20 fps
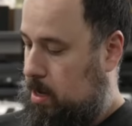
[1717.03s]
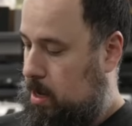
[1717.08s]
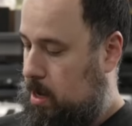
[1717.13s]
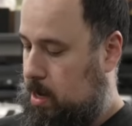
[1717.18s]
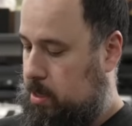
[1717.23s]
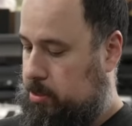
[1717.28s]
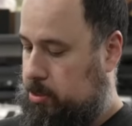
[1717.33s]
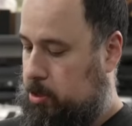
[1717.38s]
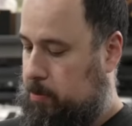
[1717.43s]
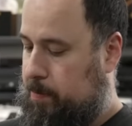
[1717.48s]

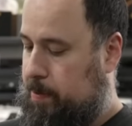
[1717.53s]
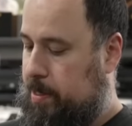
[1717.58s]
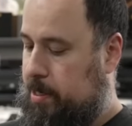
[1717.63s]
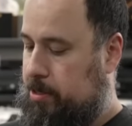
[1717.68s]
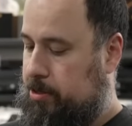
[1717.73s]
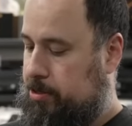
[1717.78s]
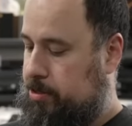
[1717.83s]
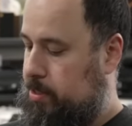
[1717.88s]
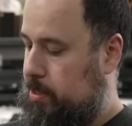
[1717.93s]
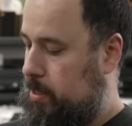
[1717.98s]
Oscar
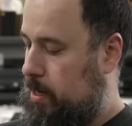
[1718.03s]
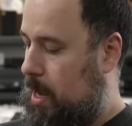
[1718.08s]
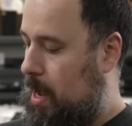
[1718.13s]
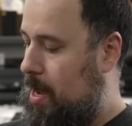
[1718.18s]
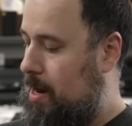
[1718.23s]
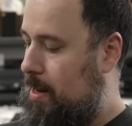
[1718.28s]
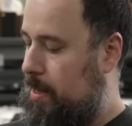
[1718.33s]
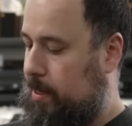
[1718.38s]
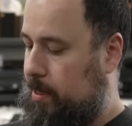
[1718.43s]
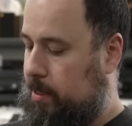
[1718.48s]
Peterson
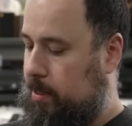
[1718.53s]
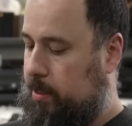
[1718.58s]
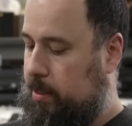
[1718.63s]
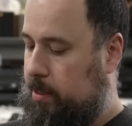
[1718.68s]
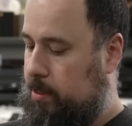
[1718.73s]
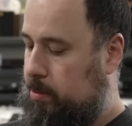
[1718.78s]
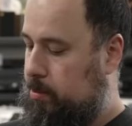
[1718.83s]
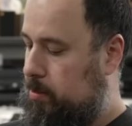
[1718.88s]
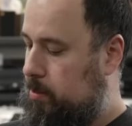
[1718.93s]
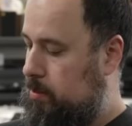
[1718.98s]
on a
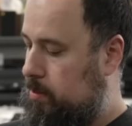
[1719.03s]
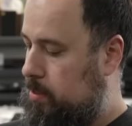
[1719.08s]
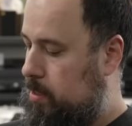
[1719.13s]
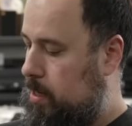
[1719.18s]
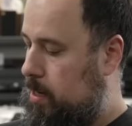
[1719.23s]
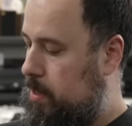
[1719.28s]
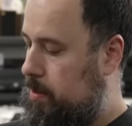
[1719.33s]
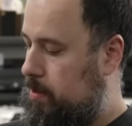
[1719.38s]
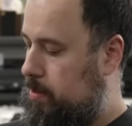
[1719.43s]
clear day.